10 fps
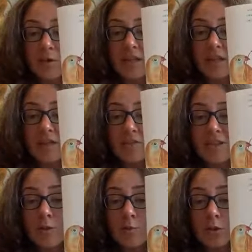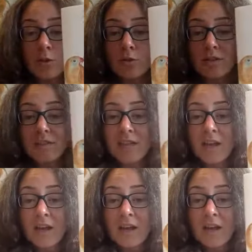Heal Your Inner Wounds
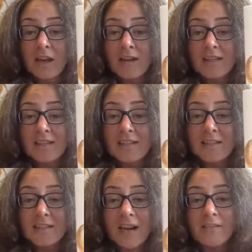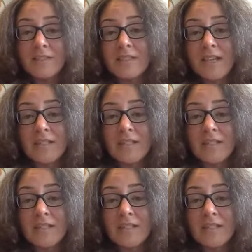is, I have to say,